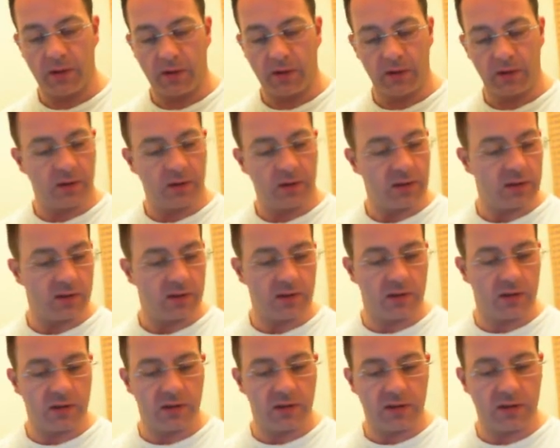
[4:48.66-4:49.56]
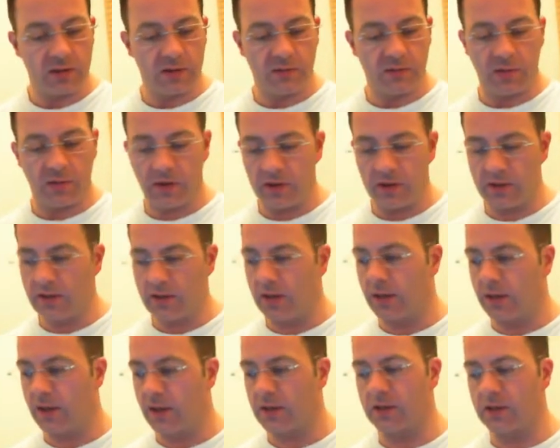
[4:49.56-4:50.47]
This is very
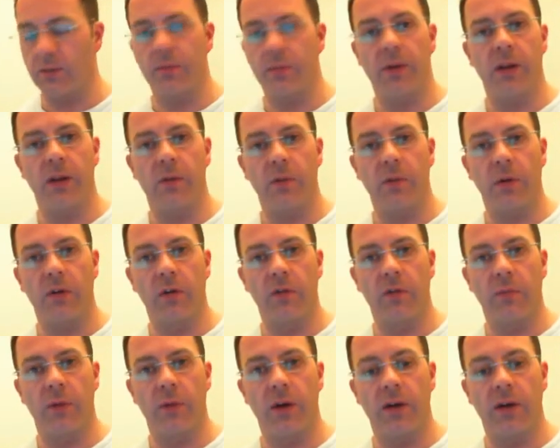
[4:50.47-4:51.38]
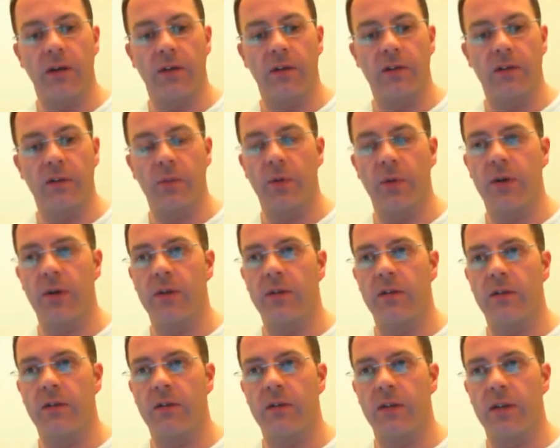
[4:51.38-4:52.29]
telling actually about the role of Britain. So
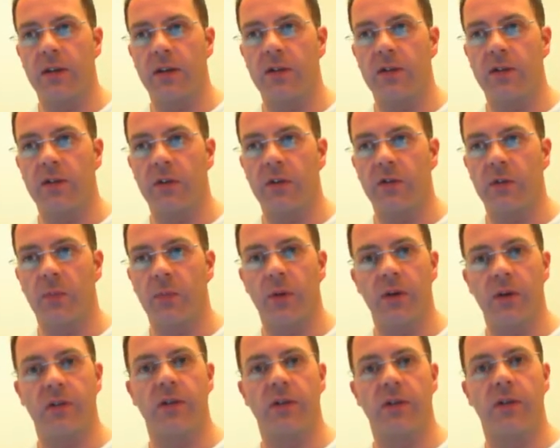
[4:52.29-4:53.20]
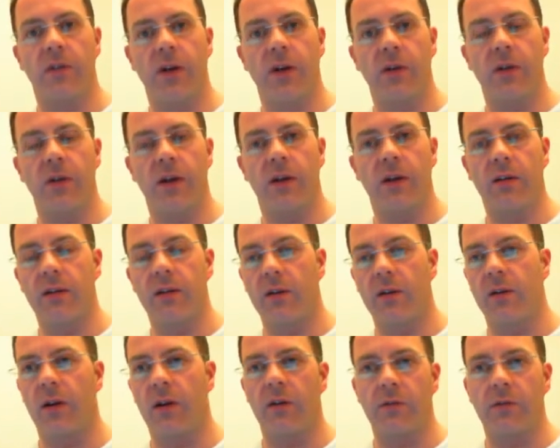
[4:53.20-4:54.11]
Britain tends not to put itself out there,
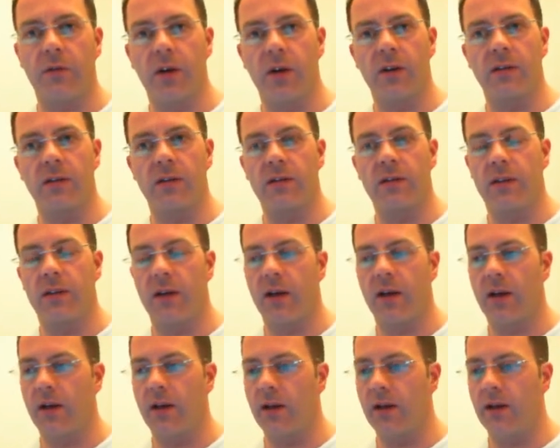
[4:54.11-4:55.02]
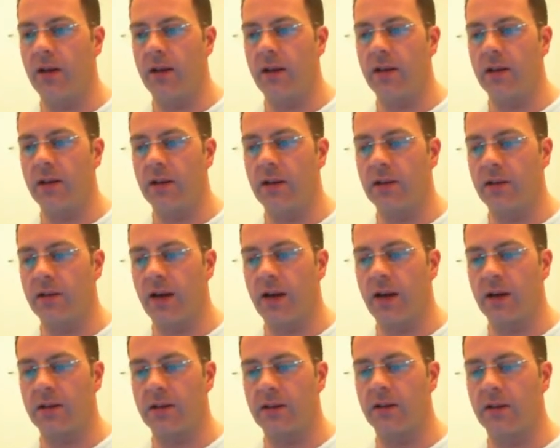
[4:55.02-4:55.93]
like France led the
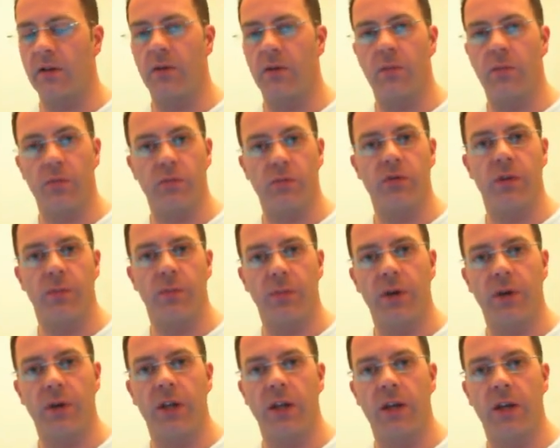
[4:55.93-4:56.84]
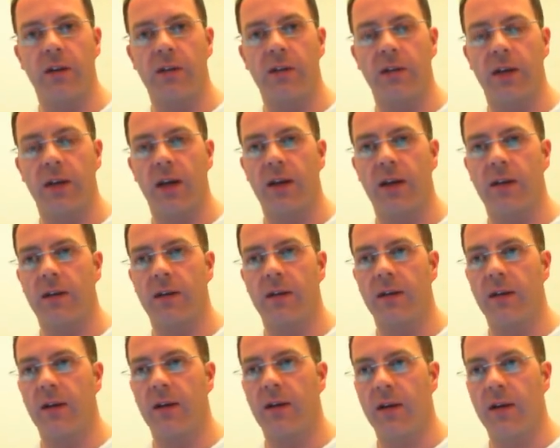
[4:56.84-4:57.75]
attacks, seemed pretty keen to get
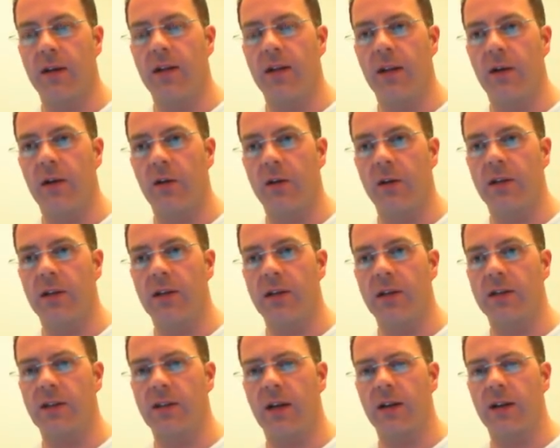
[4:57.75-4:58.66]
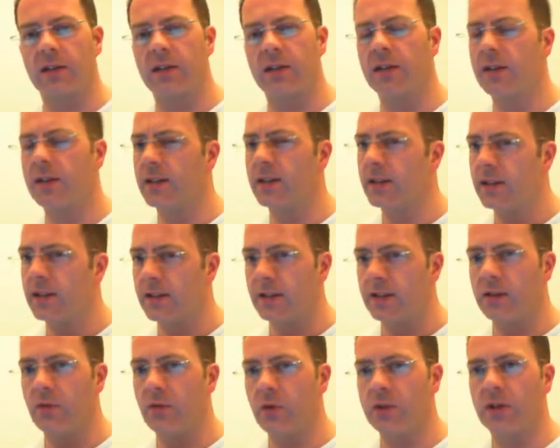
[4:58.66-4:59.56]
in there and lead the attacks.
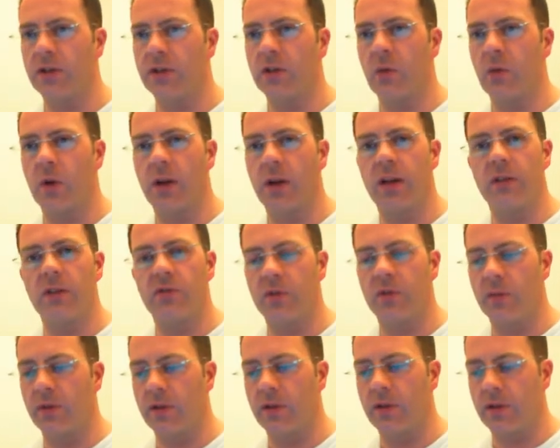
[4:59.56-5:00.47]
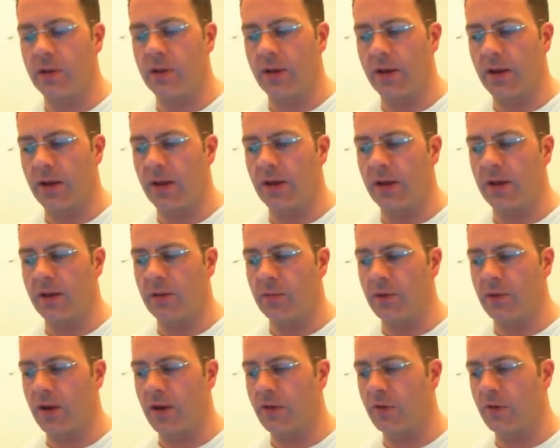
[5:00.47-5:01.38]
They've always had quite a history with
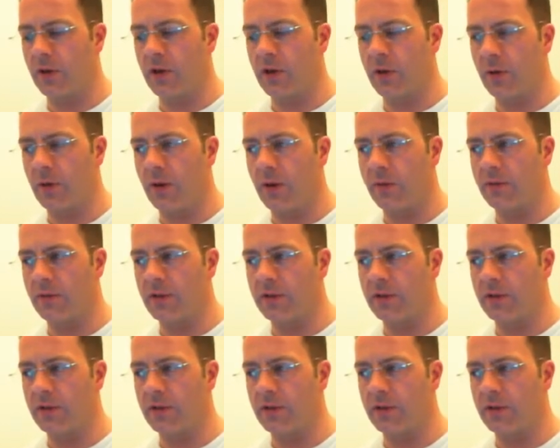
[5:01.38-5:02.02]
Africa, though, haven't they?